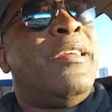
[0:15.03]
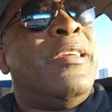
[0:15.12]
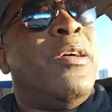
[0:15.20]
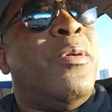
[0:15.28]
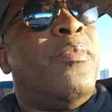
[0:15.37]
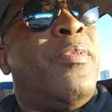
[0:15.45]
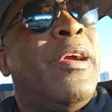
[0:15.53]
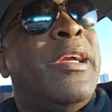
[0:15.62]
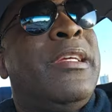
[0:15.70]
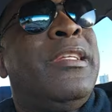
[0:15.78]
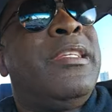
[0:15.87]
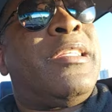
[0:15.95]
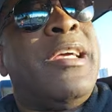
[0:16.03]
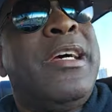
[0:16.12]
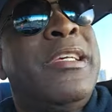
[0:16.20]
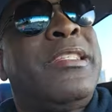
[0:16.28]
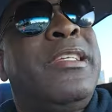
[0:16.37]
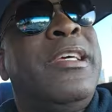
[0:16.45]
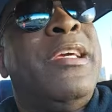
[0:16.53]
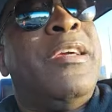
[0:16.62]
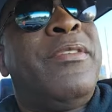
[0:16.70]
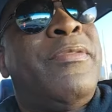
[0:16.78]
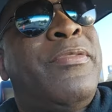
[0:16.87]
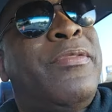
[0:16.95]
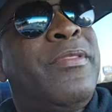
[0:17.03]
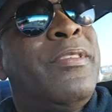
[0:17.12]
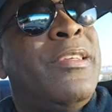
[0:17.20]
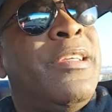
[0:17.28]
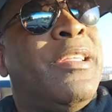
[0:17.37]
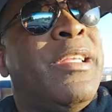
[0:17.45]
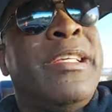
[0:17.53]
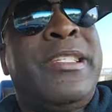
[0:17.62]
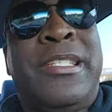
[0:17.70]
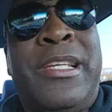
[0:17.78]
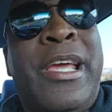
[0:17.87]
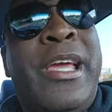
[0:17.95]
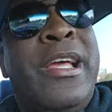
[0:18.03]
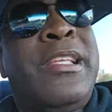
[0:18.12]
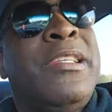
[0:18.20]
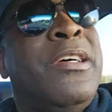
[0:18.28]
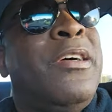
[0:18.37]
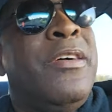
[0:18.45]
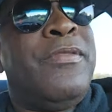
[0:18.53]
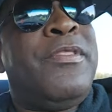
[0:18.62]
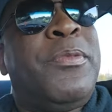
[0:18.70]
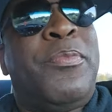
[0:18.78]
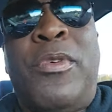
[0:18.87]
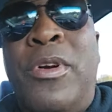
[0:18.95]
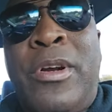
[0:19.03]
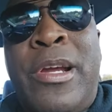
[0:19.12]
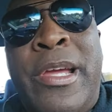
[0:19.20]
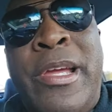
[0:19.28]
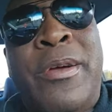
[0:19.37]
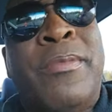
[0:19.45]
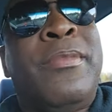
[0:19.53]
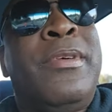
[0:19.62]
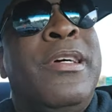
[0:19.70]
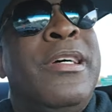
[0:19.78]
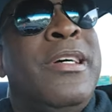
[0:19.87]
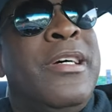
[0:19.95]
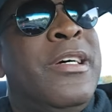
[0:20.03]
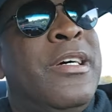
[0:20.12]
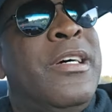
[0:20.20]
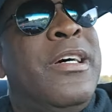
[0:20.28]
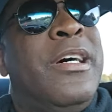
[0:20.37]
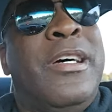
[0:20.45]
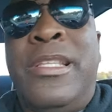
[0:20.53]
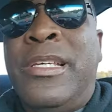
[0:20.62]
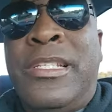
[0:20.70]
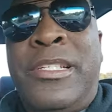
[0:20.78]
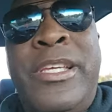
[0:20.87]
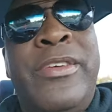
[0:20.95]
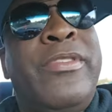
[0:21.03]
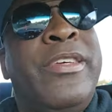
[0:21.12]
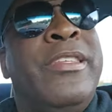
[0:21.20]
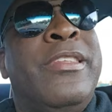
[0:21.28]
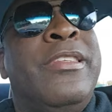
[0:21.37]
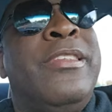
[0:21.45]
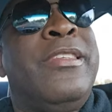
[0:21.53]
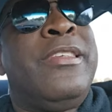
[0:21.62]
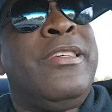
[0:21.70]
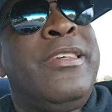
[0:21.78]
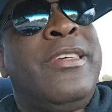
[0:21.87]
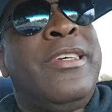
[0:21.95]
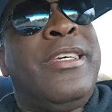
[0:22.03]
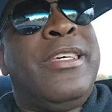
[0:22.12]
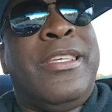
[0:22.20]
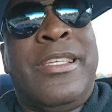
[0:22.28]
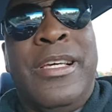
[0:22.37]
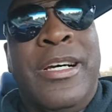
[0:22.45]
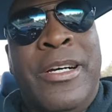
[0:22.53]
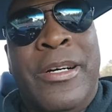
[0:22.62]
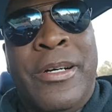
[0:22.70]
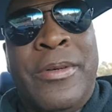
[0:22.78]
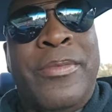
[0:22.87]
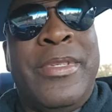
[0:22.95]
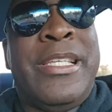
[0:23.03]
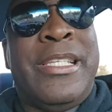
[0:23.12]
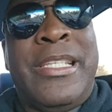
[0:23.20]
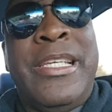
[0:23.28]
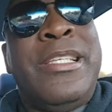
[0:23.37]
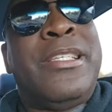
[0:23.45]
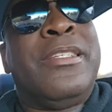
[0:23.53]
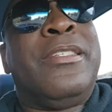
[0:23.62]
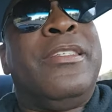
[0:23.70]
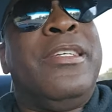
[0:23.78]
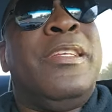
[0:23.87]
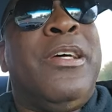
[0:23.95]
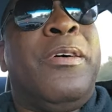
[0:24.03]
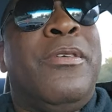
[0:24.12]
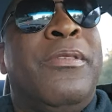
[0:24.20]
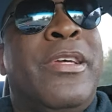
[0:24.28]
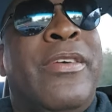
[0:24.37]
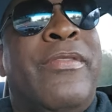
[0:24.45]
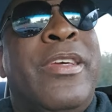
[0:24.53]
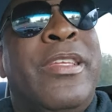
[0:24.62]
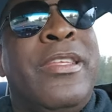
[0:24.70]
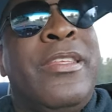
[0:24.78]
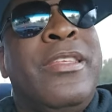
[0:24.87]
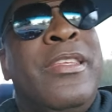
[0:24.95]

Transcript: you know, break discuss if there's a chance of this program underachieving um, this season. You know, given